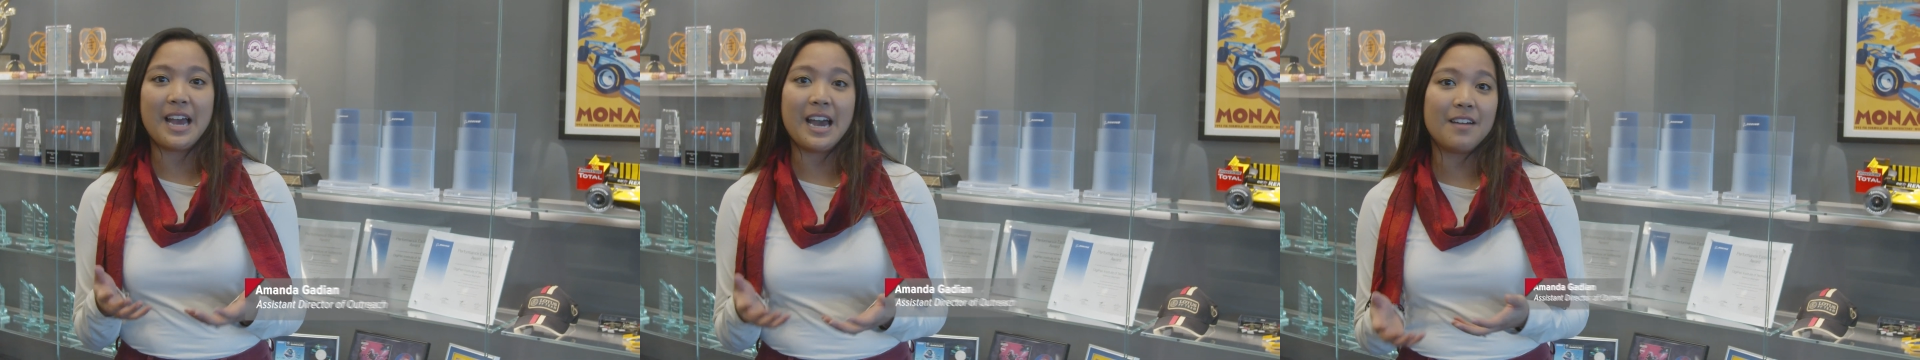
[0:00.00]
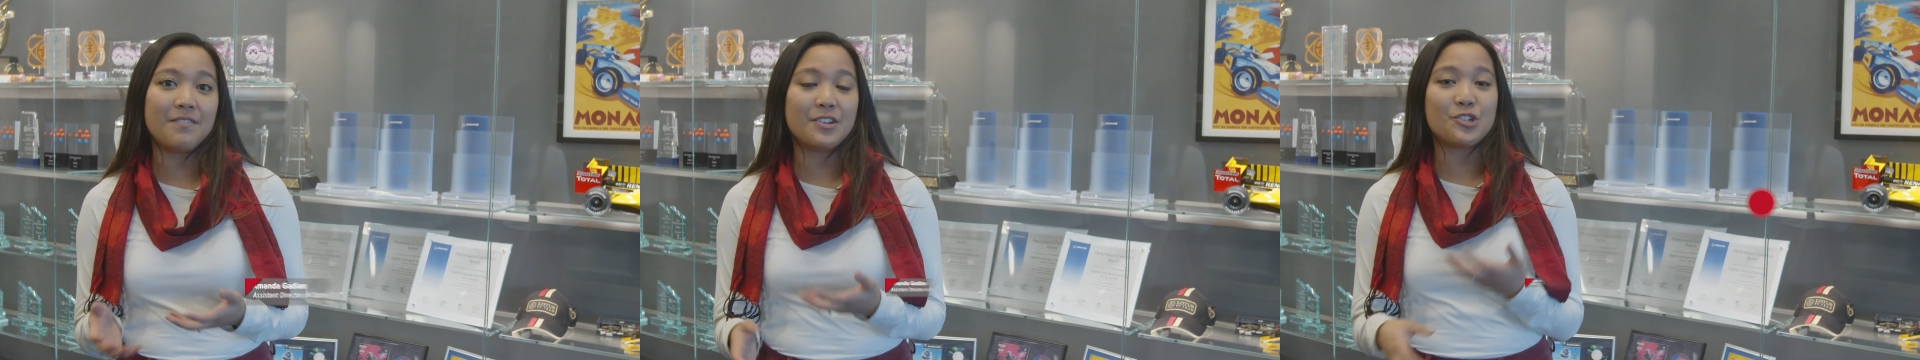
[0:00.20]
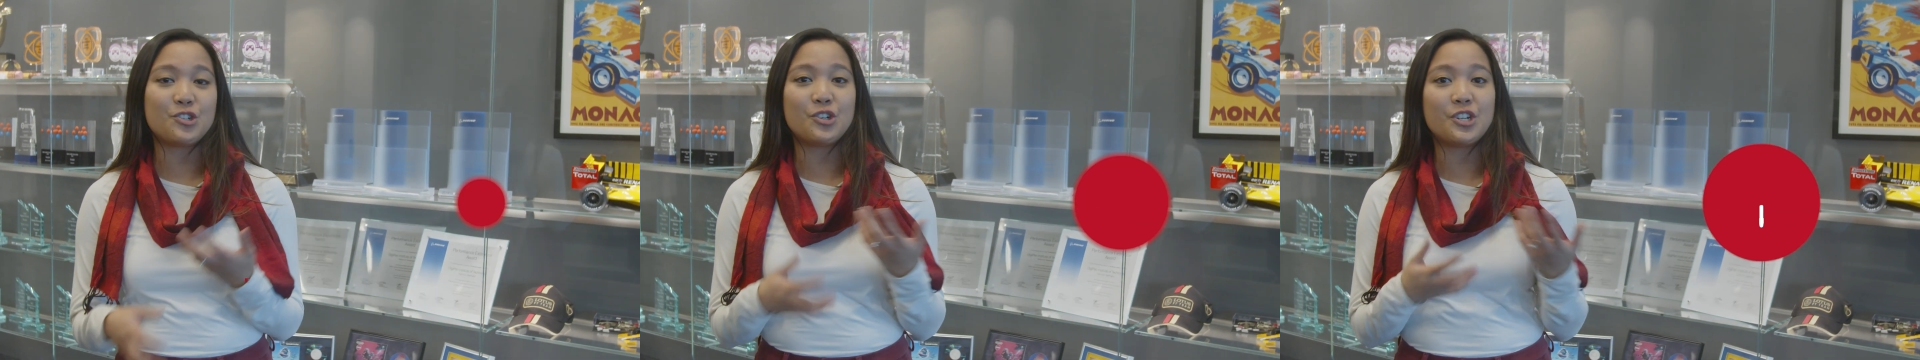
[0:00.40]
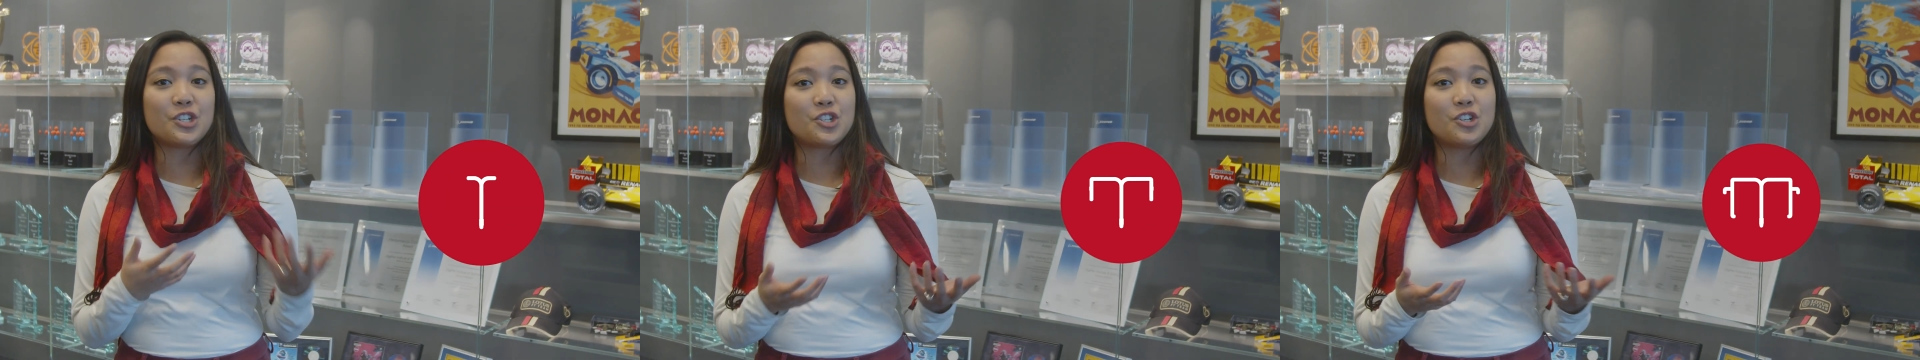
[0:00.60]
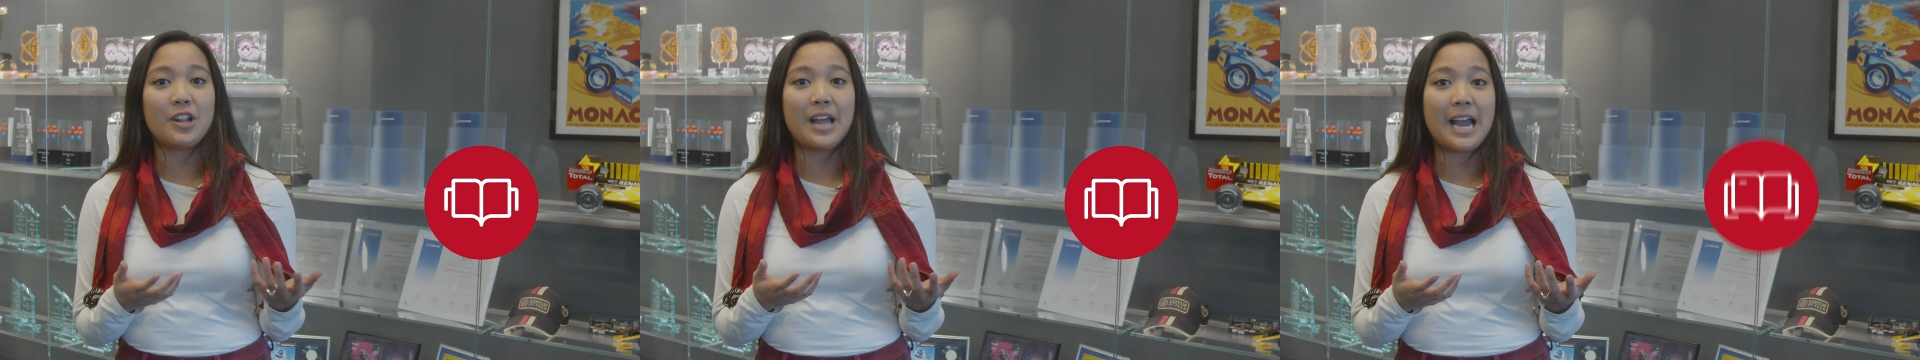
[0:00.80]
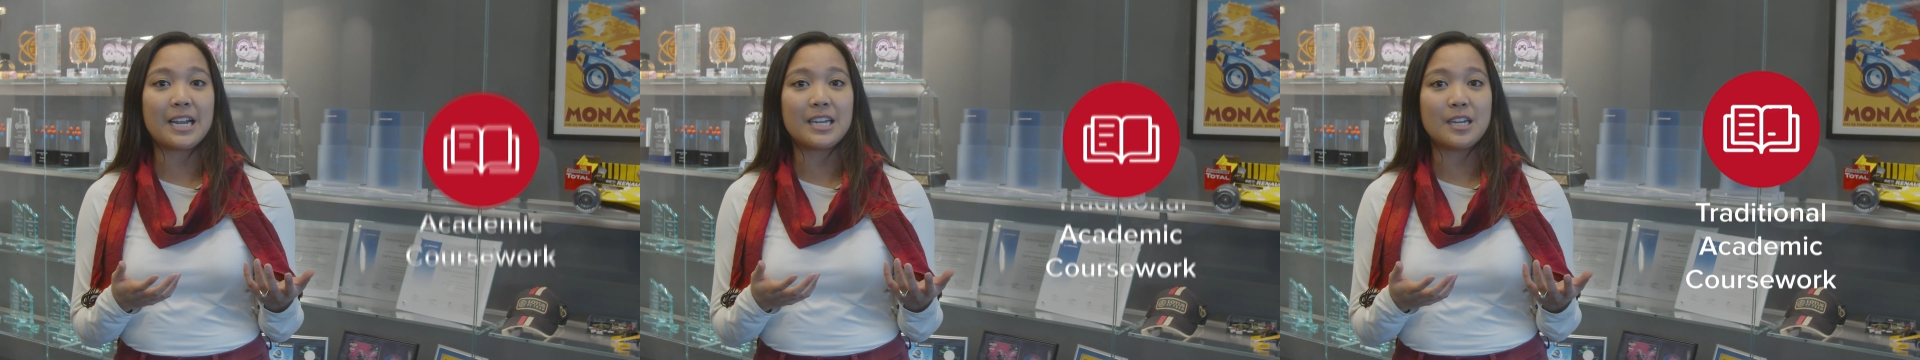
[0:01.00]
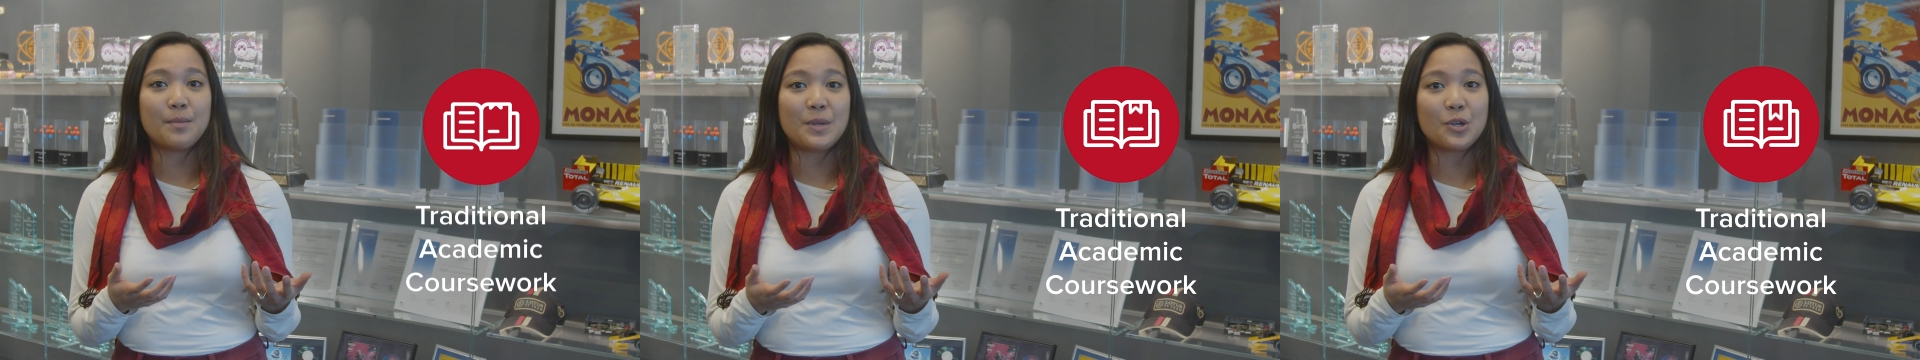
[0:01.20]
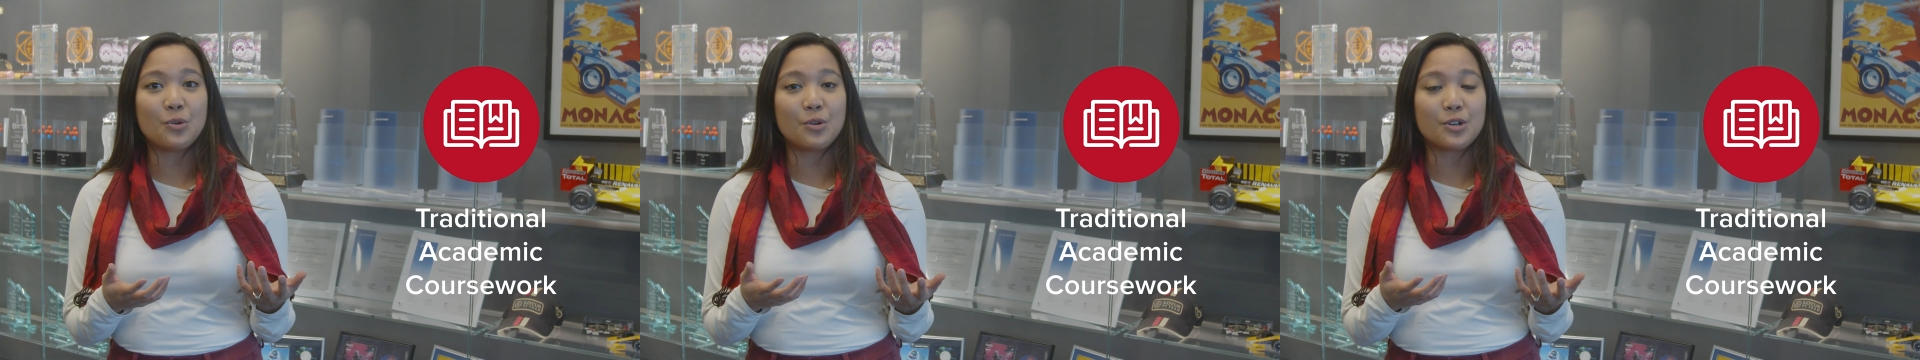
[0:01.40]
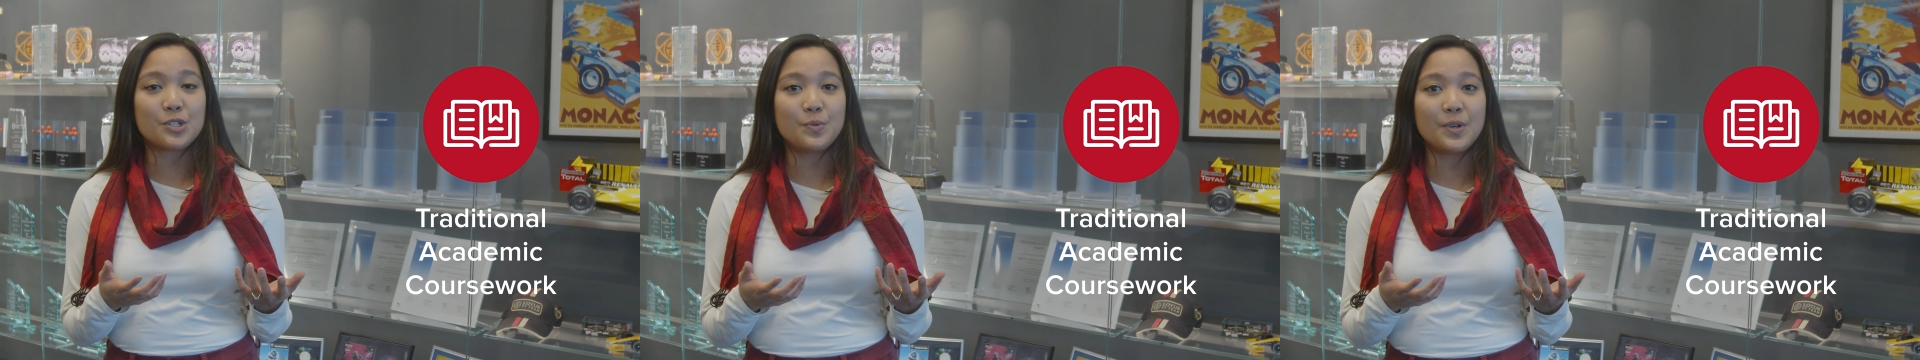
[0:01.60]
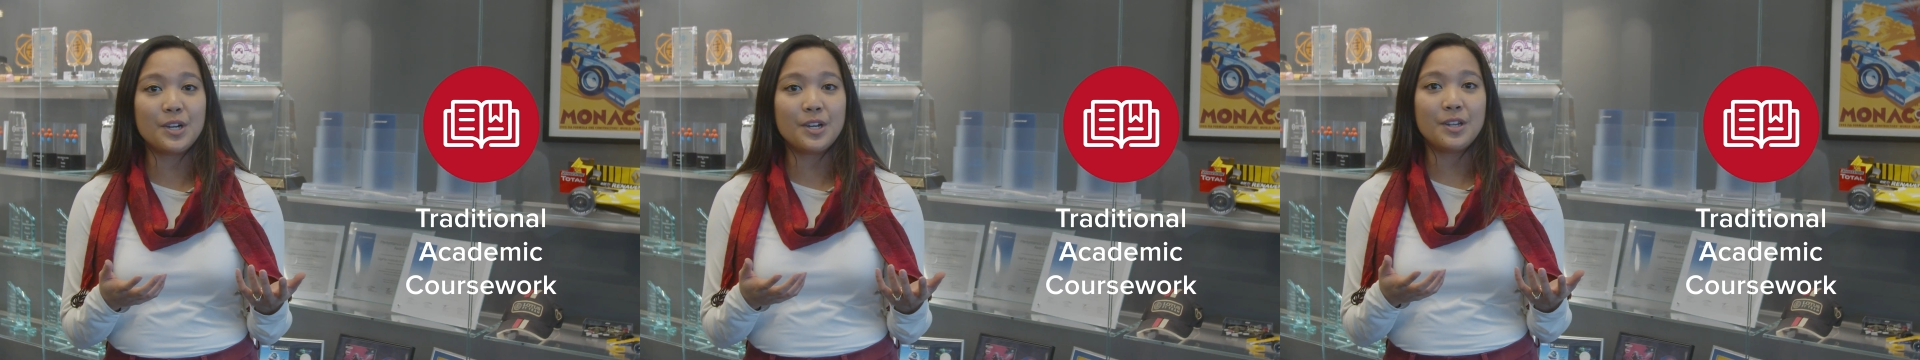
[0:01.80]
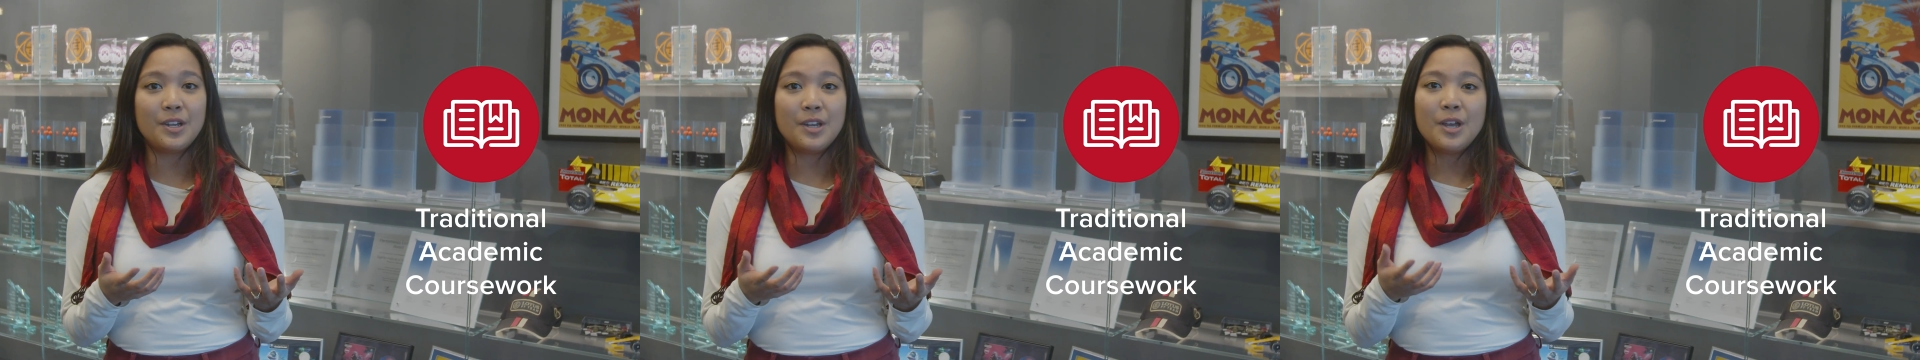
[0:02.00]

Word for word: have their traditional academic coursework,